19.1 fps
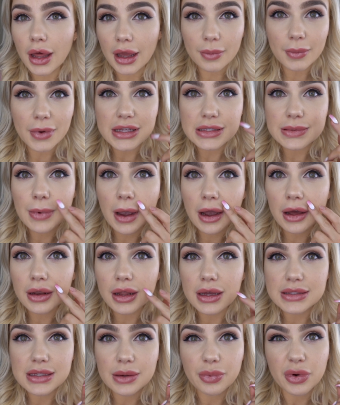Like my smile
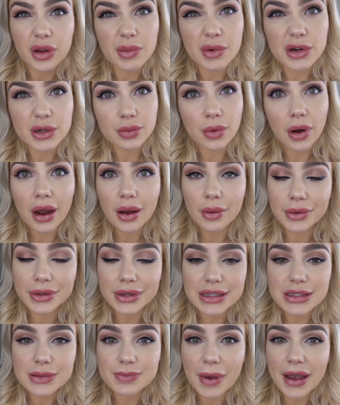lines are pretty much what I would
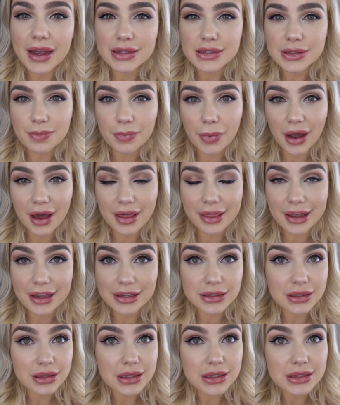expect by the
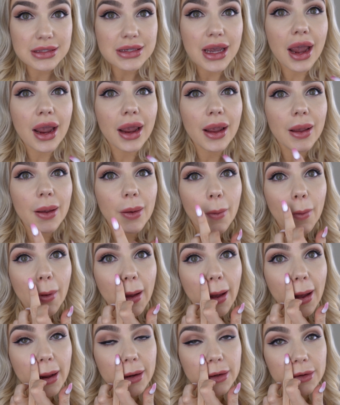end of the day,
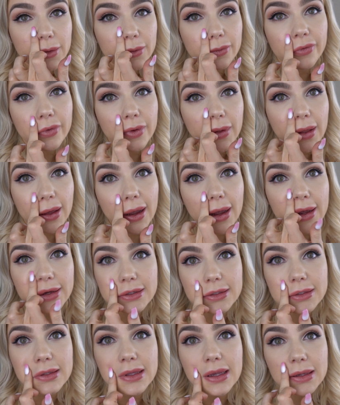where I just feel like I
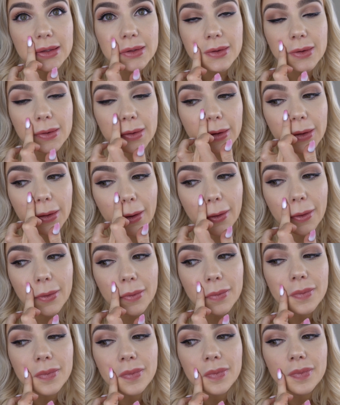just need to, you know,
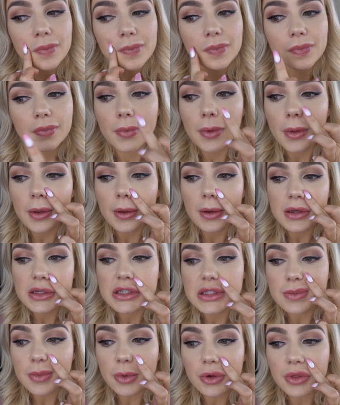
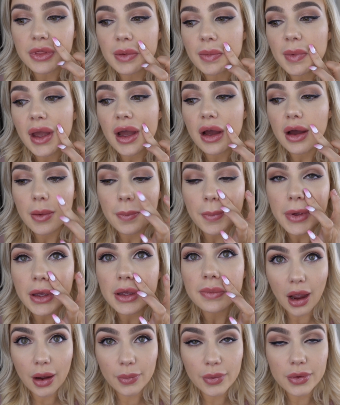smooth them out a
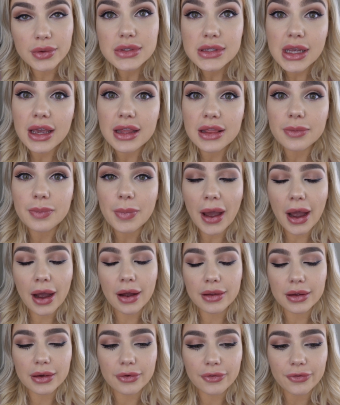bit. I will say the
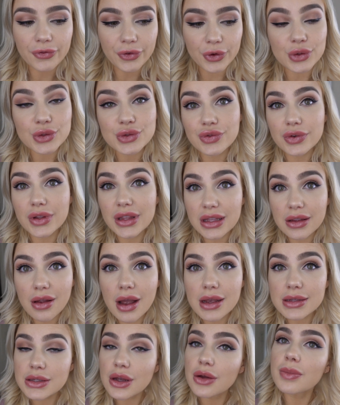powder feels really
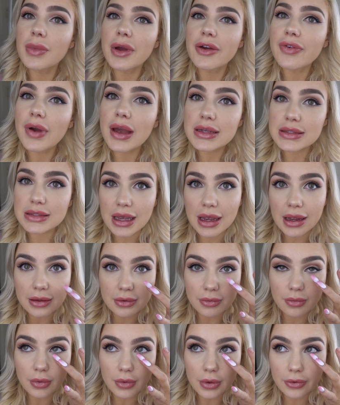nice on my face,
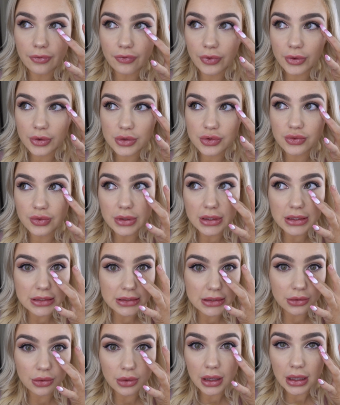and it feels really
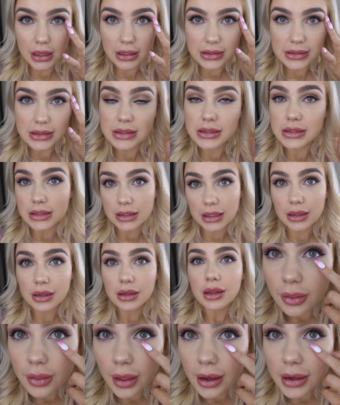silky
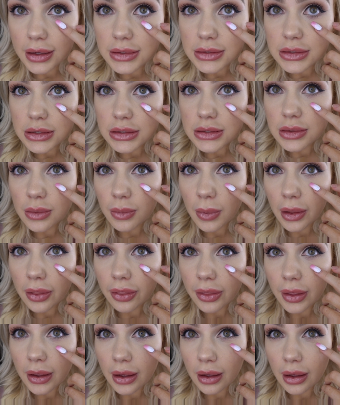still. That is just the
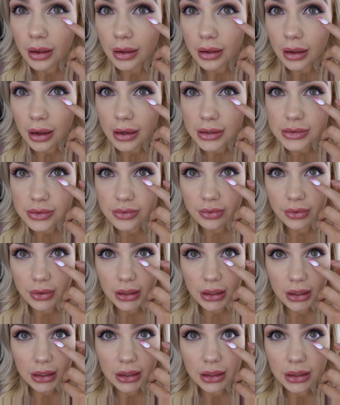one thing. It has
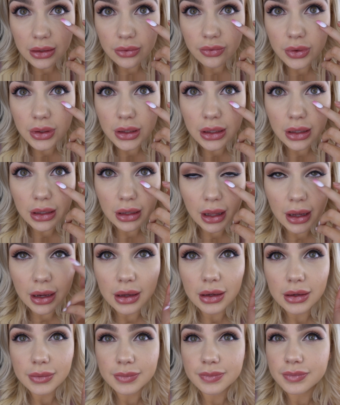really, really
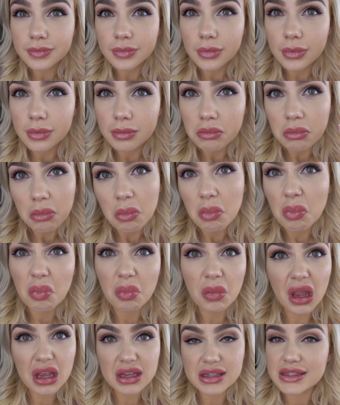like
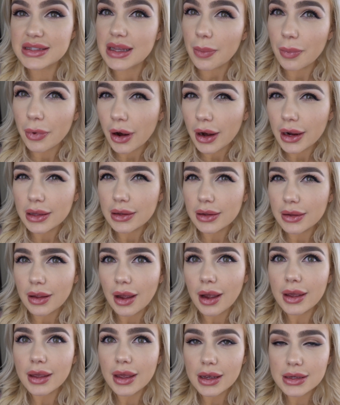separated,
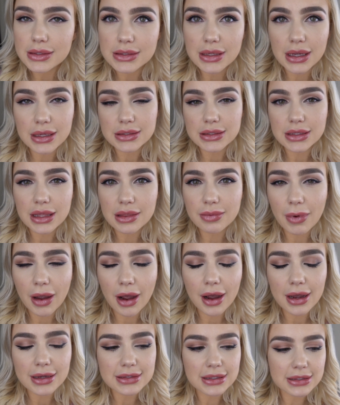I guess, underneath
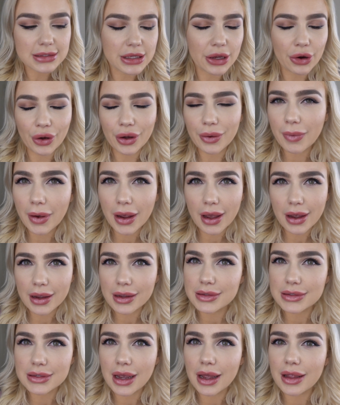my eyes. That's the only way I
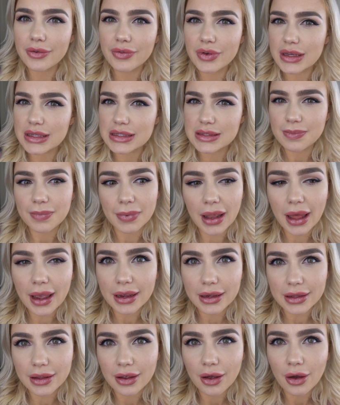can kind of
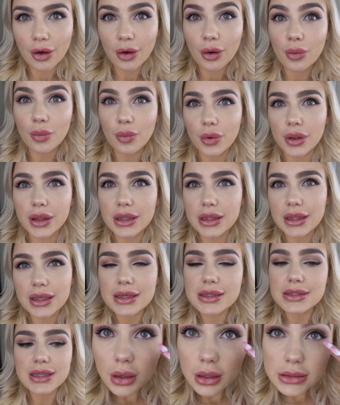explain what it
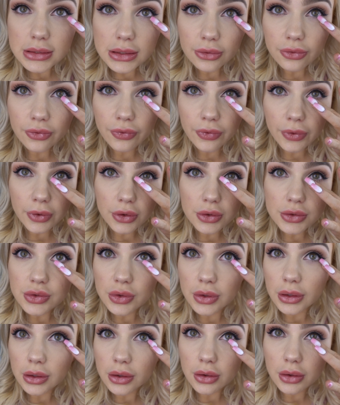is. It still feels
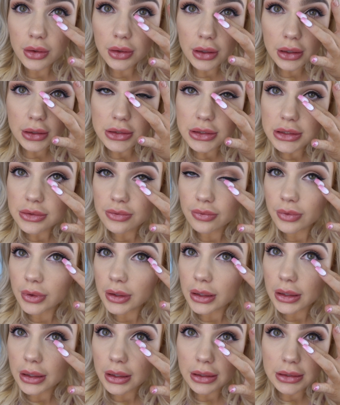really good. It just
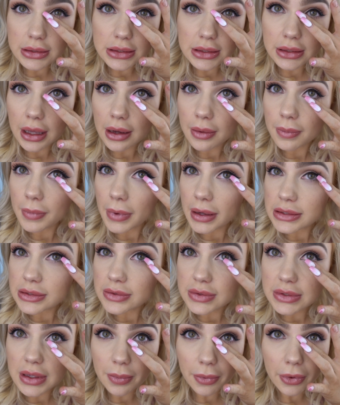really did that
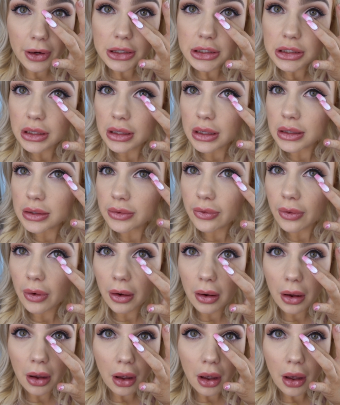massive separation thing.
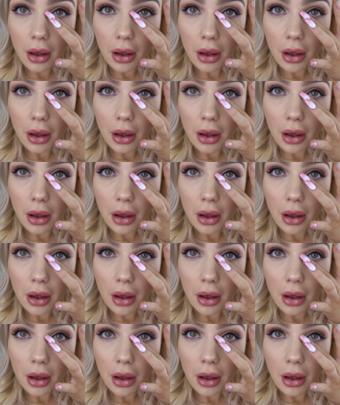So